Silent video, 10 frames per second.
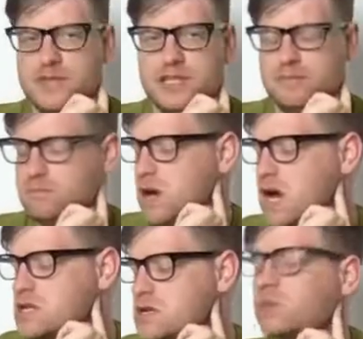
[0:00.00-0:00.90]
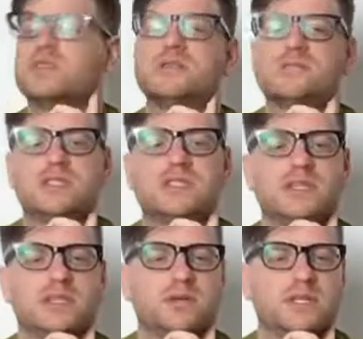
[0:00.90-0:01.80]
The penultimate
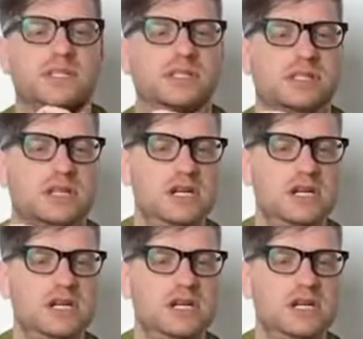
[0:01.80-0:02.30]
question.